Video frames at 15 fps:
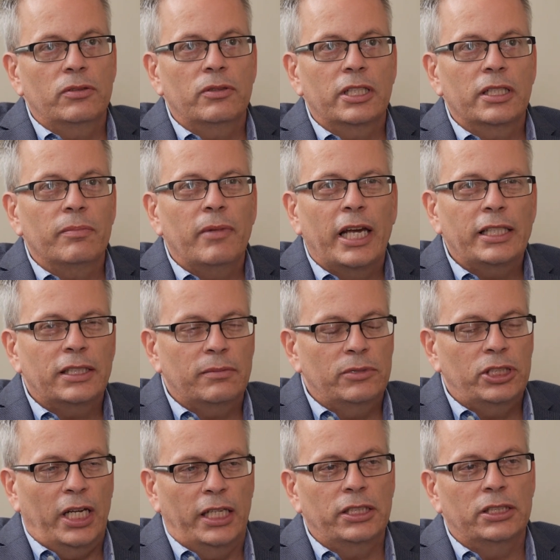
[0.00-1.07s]
So we can make some
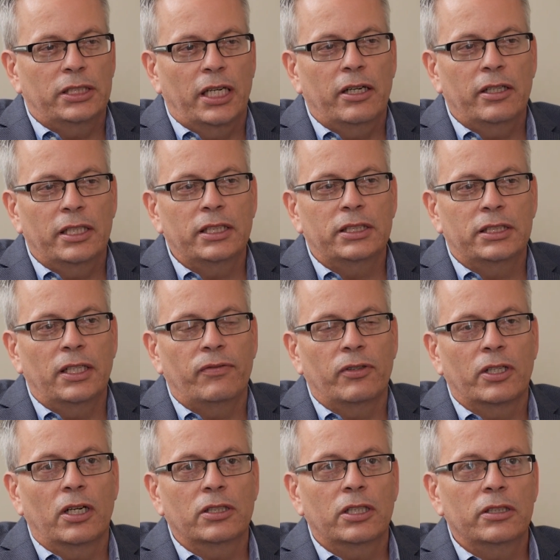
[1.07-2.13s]
changes there. It is
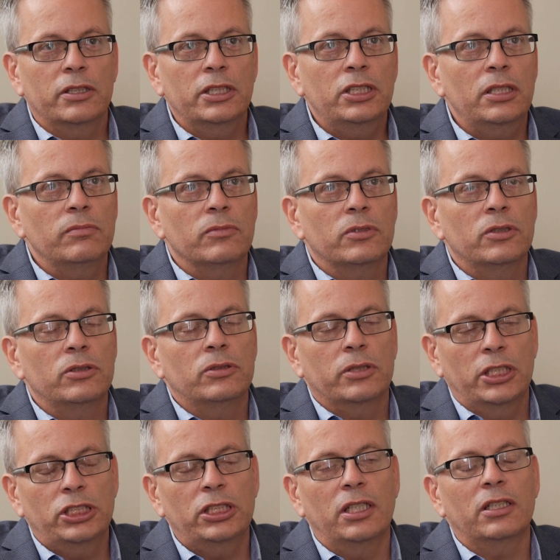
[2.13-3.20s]
difficult. There are some
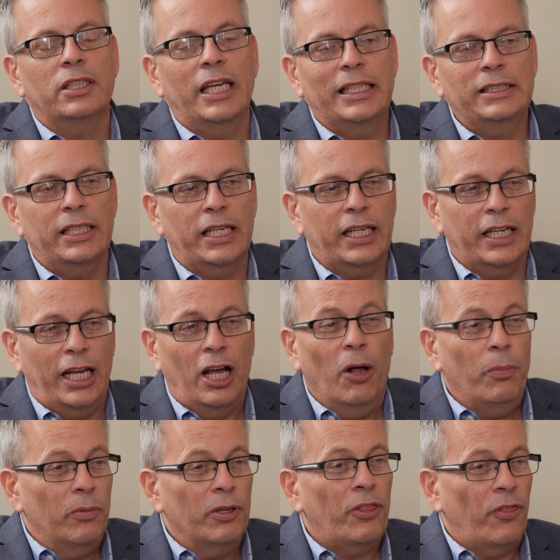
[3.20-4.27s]
nutritional things that can
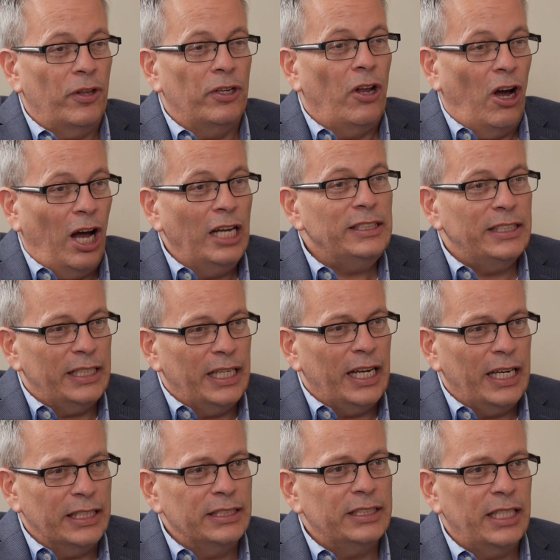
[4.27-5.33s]
help with the
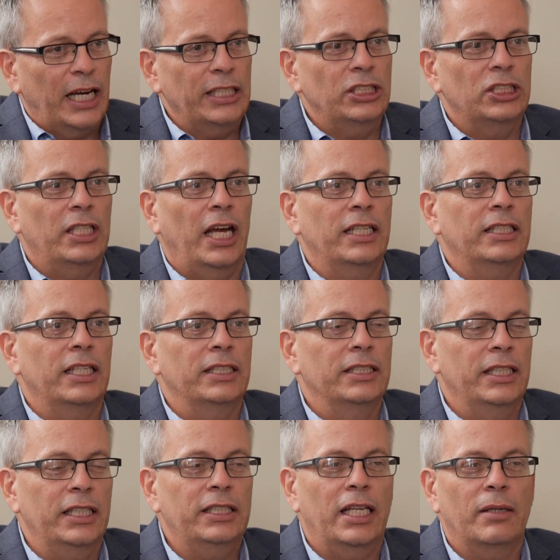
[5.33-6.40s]
nausea and such that
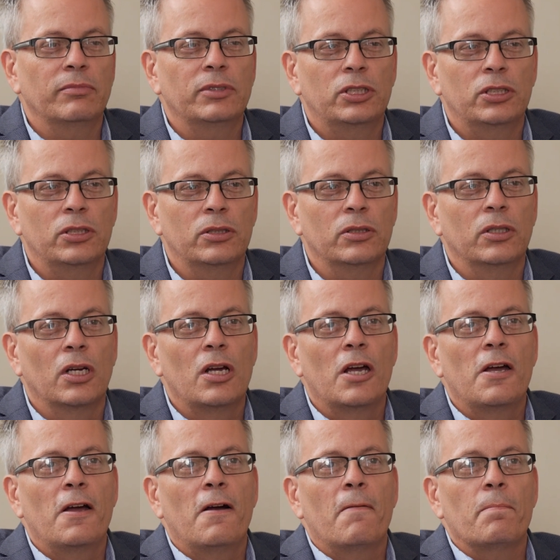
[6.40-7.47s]
can get them to
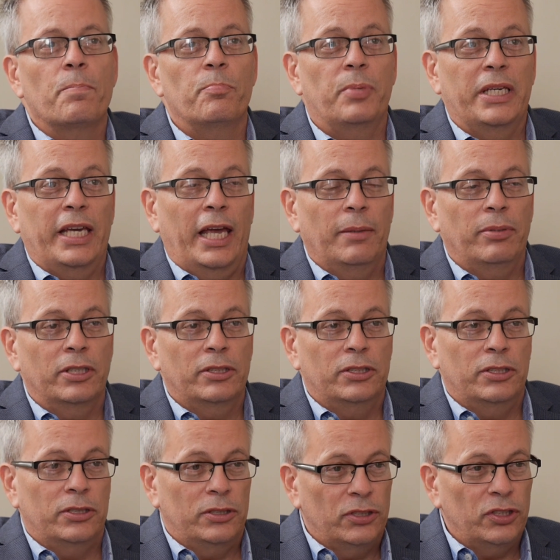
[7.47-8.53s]
be able
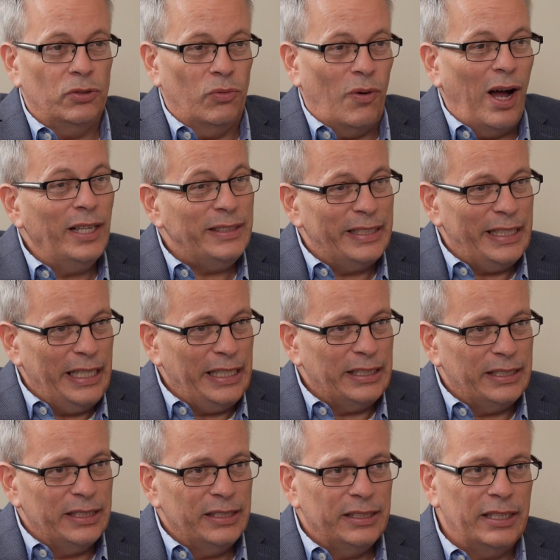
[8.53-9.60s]
to want to
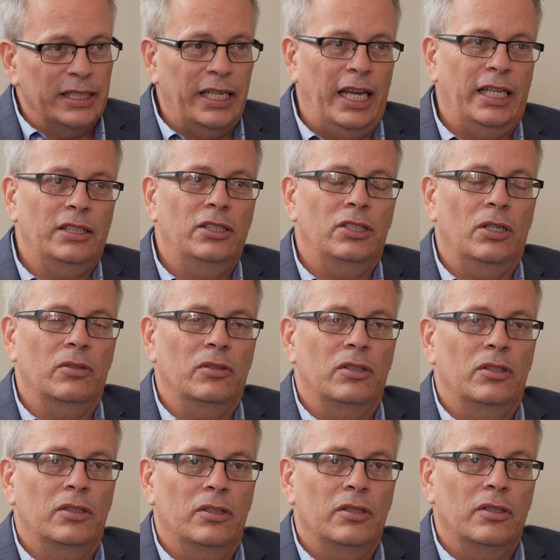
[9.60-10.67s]
eat again. So
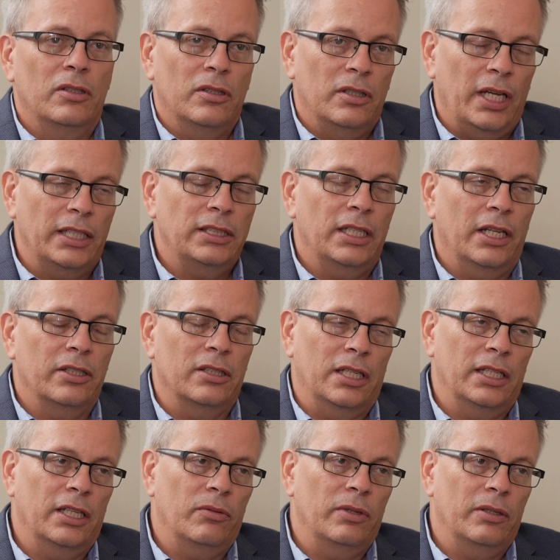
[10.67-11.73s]
that's another
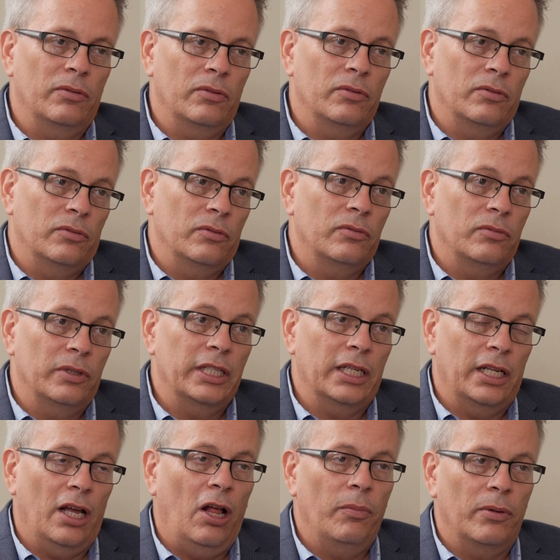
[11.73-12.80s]
thing that we, we
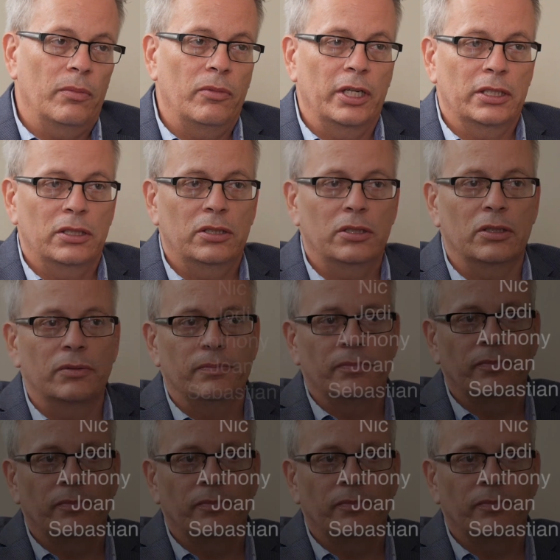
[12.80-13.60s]
can help them with too.